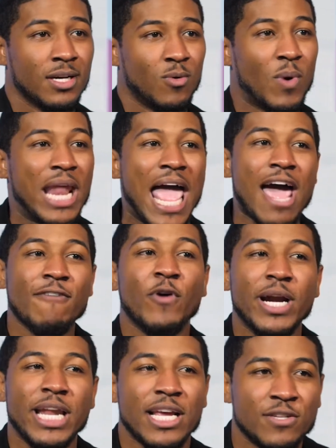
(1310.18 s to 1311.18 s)

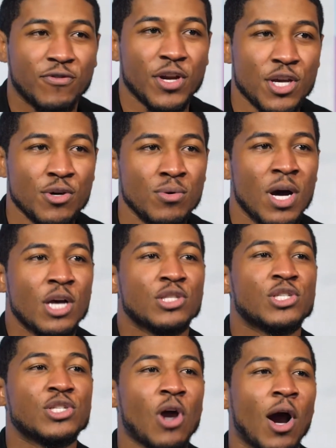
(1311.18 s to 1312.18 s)
Whatever it is for you,
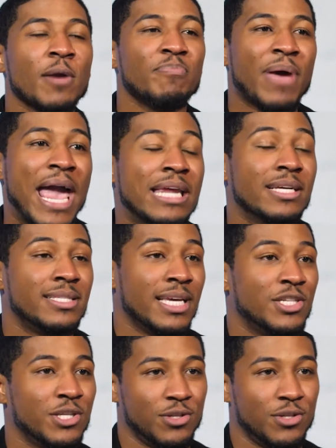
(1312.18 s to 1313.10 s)
start paying attention